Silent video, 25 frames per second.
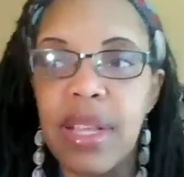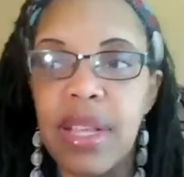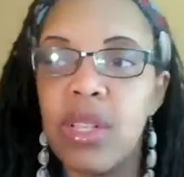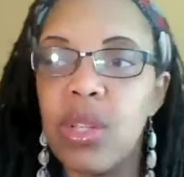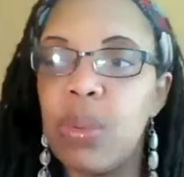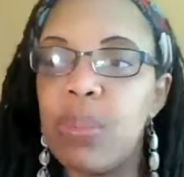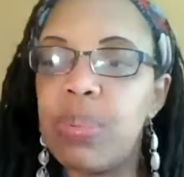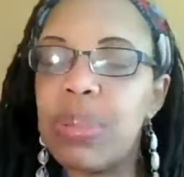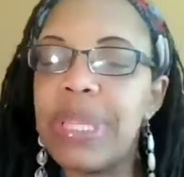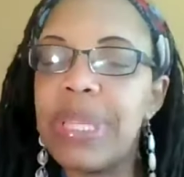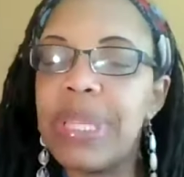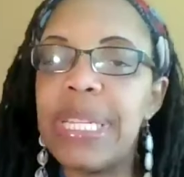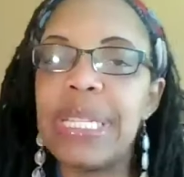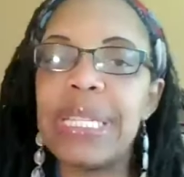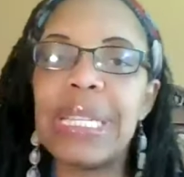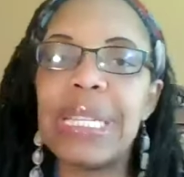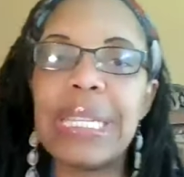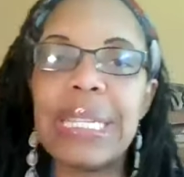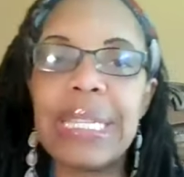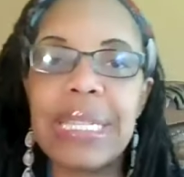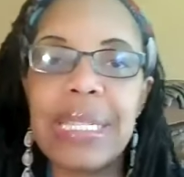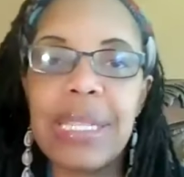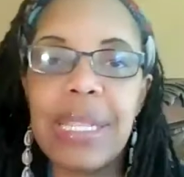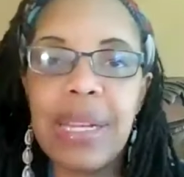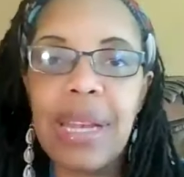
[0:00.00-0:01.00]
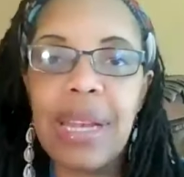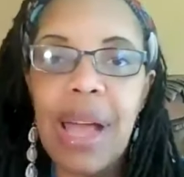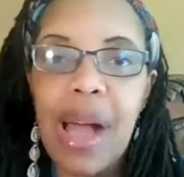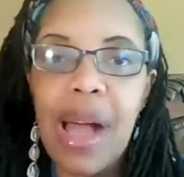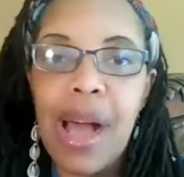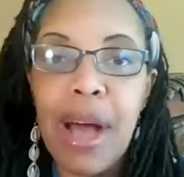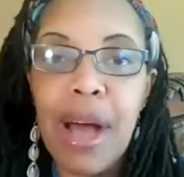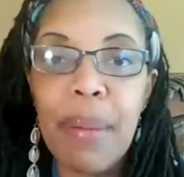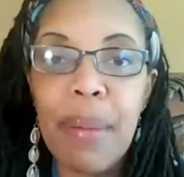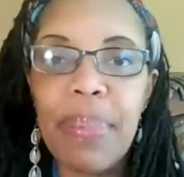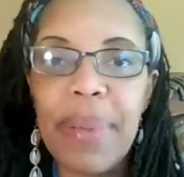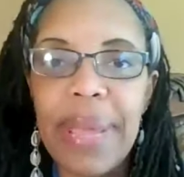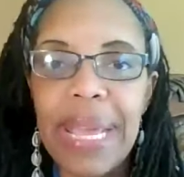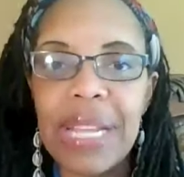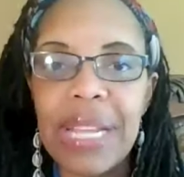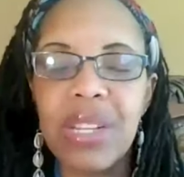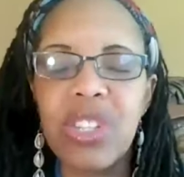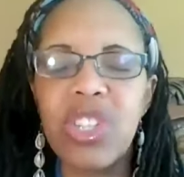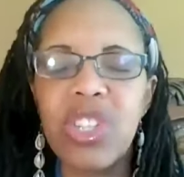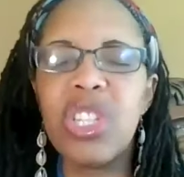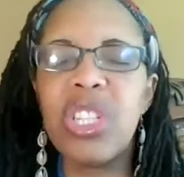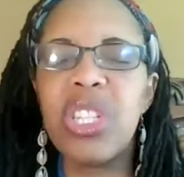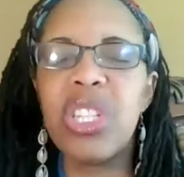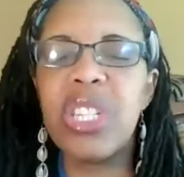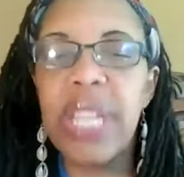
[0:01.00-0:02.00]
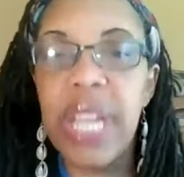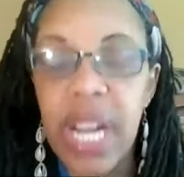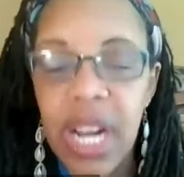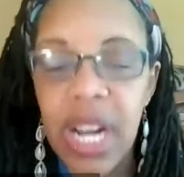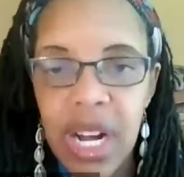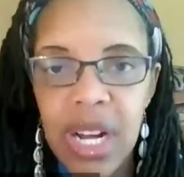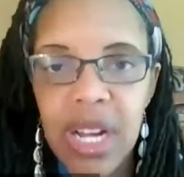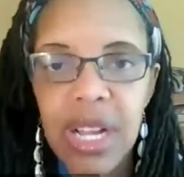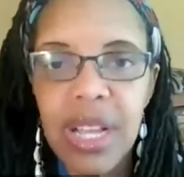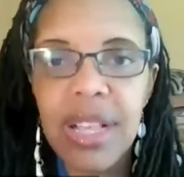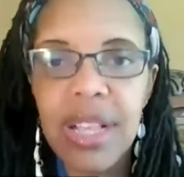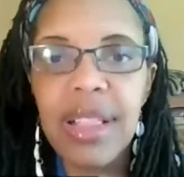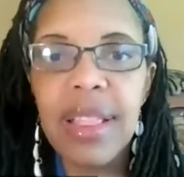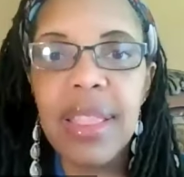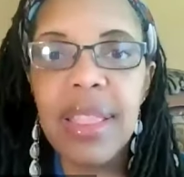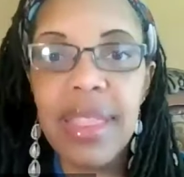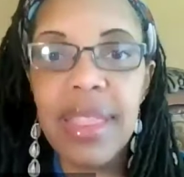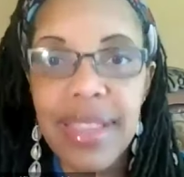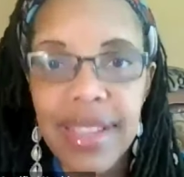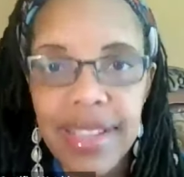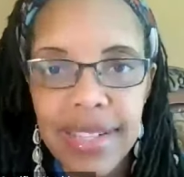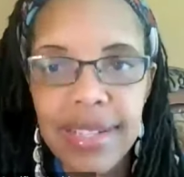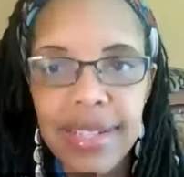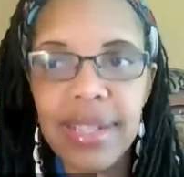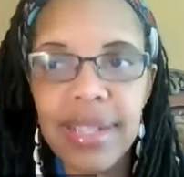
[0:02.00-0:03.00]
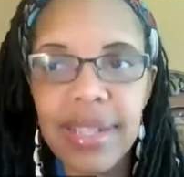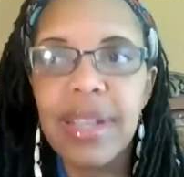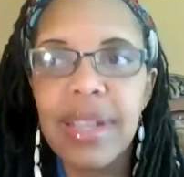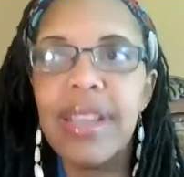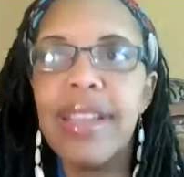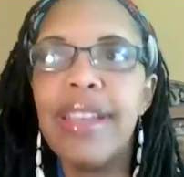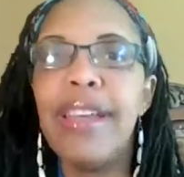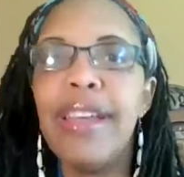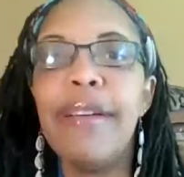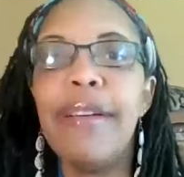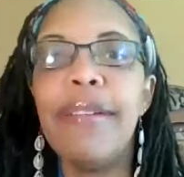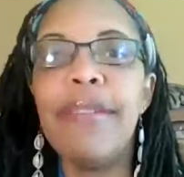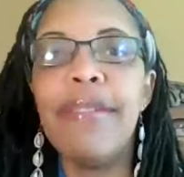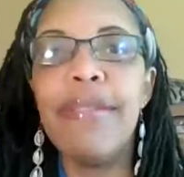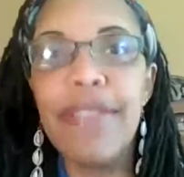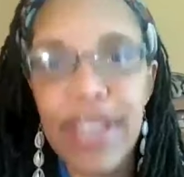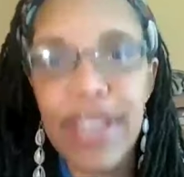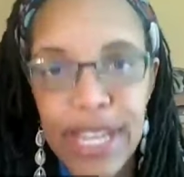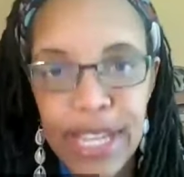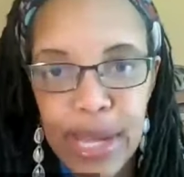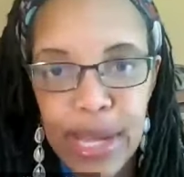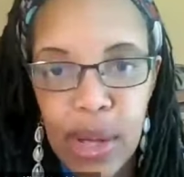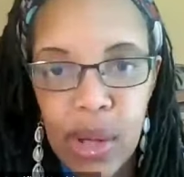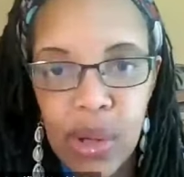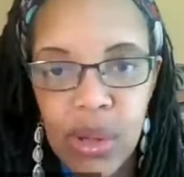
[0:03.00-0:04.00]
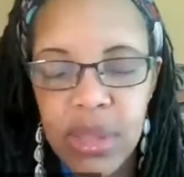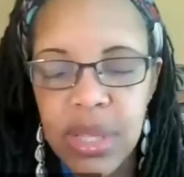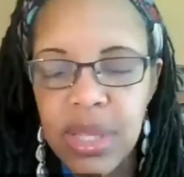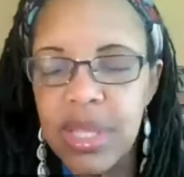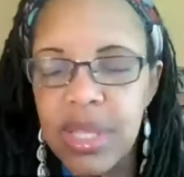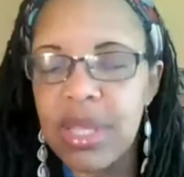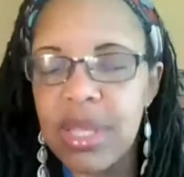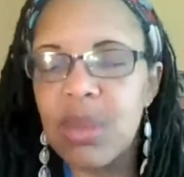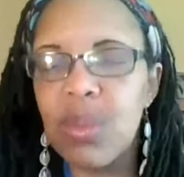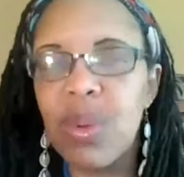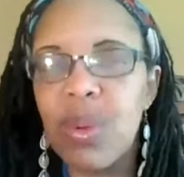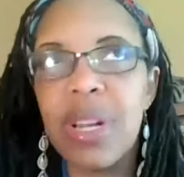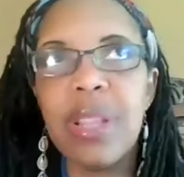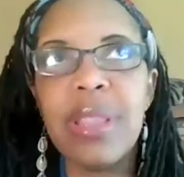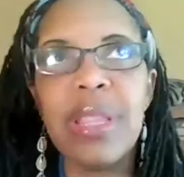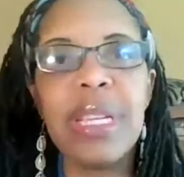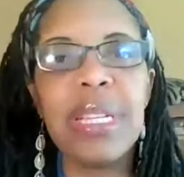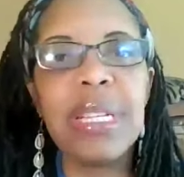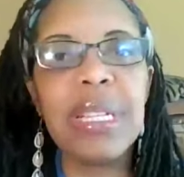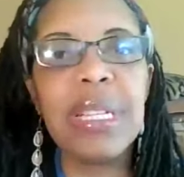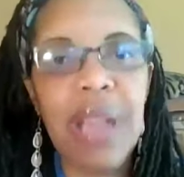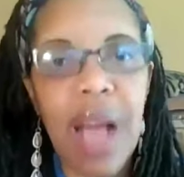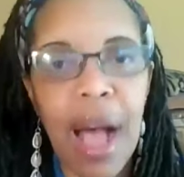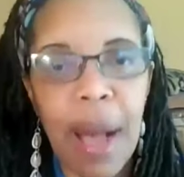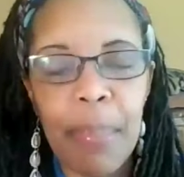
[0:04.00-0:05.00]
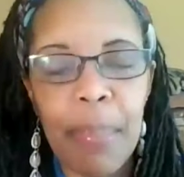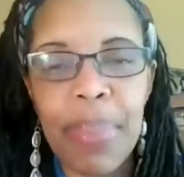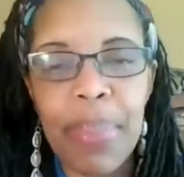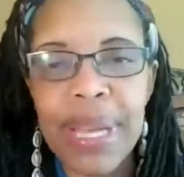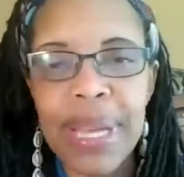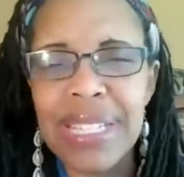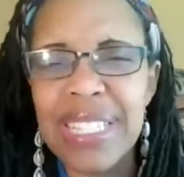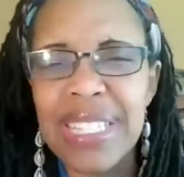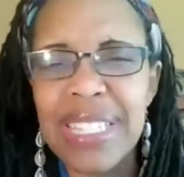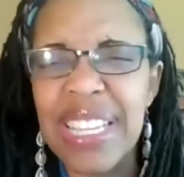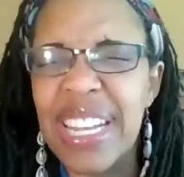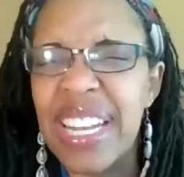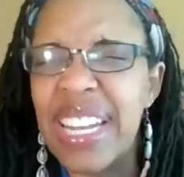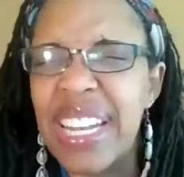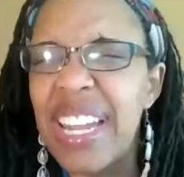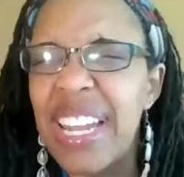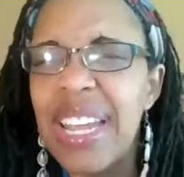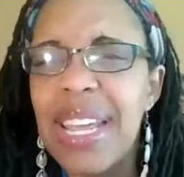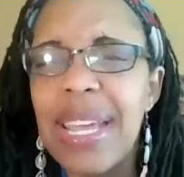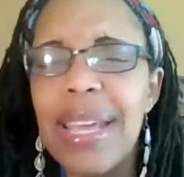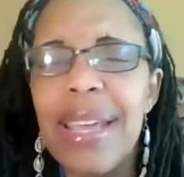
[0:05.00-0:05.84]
So please listen up and share this video. This is one of these topics that,